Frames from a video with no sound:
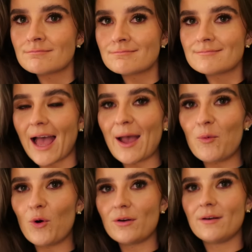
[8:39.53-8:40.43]
I
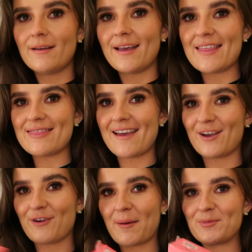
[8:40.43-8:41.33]
won in the
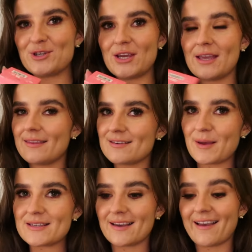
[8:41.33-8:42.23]
grab machine, the
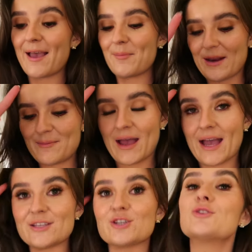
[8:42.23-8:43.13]
Space NK. Bear in
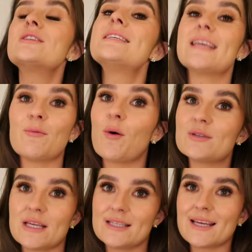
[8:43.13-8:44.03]
mind, you could see what
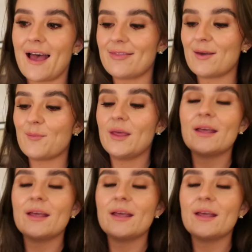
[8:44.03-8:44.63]
was inside them.